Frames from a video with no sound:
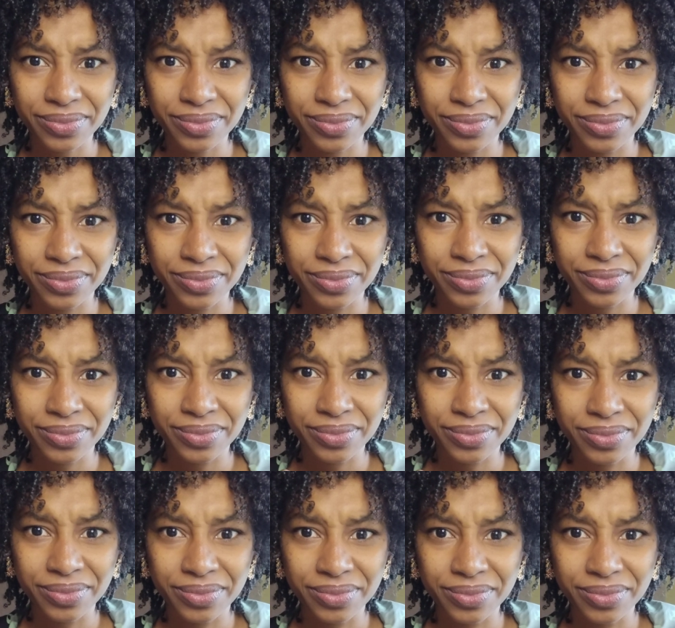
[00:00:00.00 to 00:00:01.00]

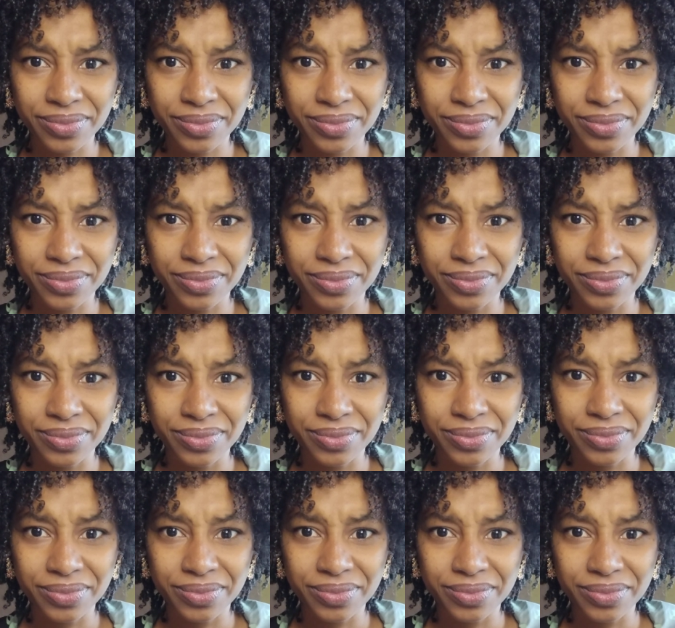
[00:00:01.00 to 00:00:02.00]

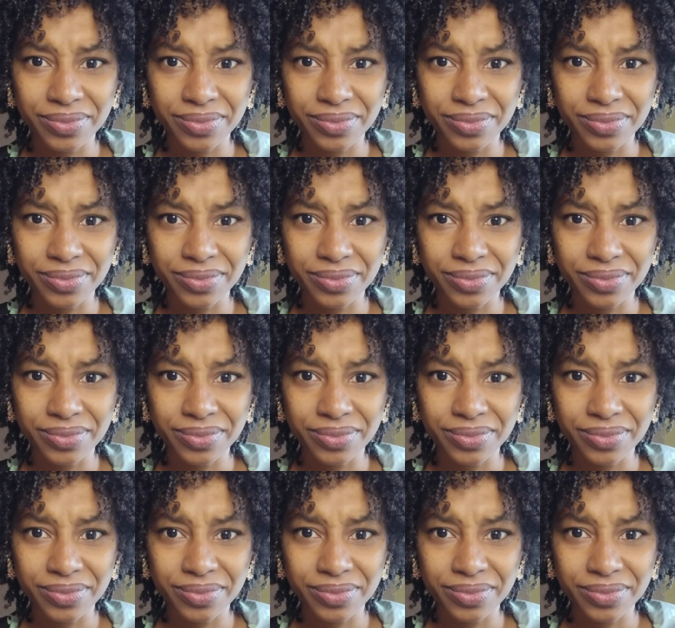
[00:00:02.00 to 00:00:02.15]
(no one is talking)